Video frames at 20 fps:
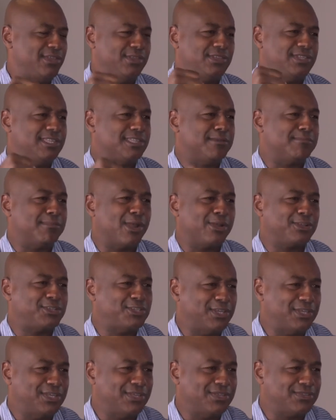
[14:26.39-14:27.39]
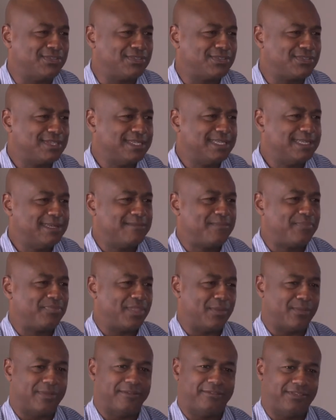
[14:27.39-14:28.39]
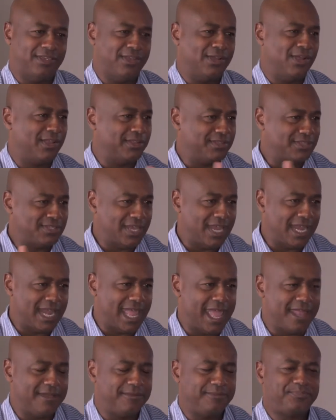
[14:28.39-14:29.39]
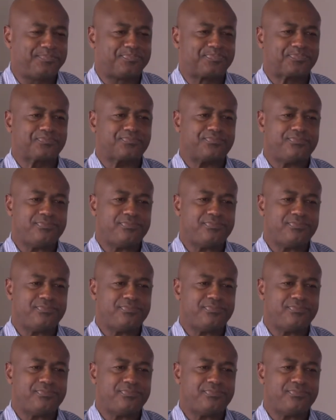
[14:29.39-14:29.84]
You see the marches that we've seen on CNN,